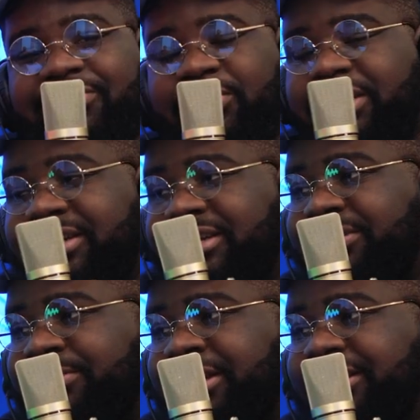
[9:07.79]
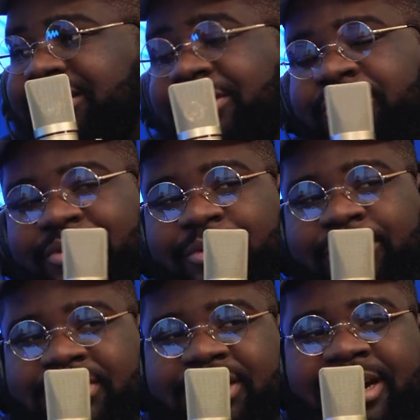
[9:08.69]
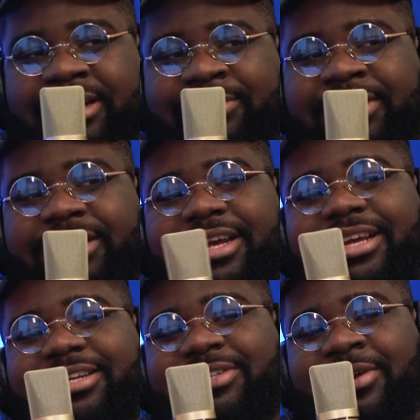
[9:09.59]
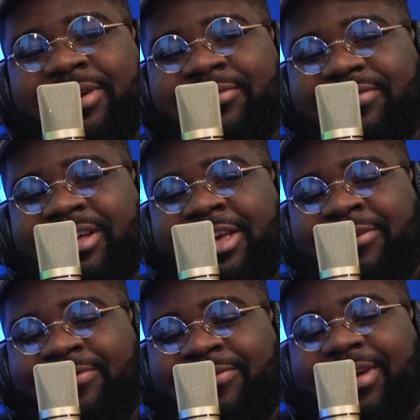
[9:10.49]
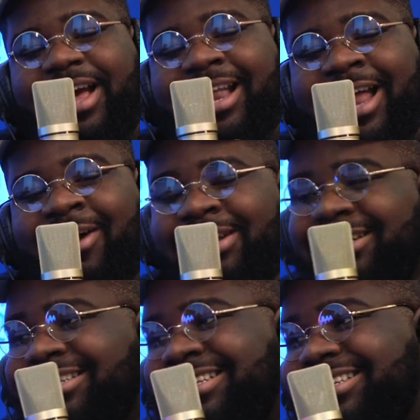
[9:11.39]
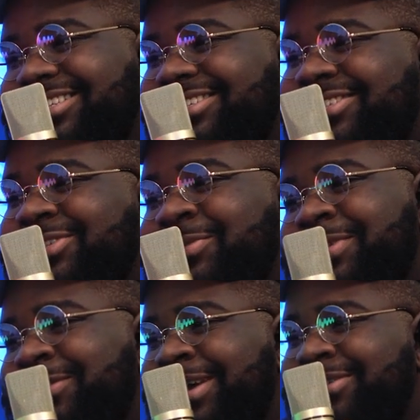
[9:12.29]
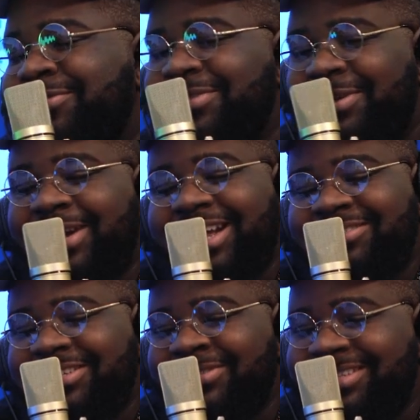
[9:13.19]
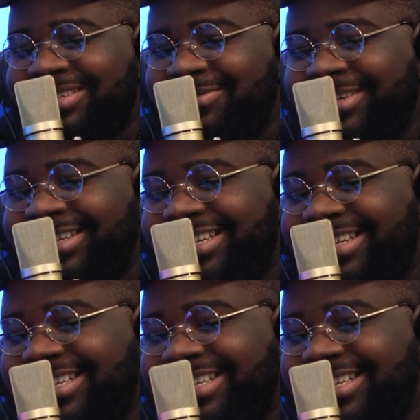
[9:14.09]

looking for a condenser mic because I do record with a dynamic. So if if Lauten doesn't shoot me a microphone, I might have to use this, man. First of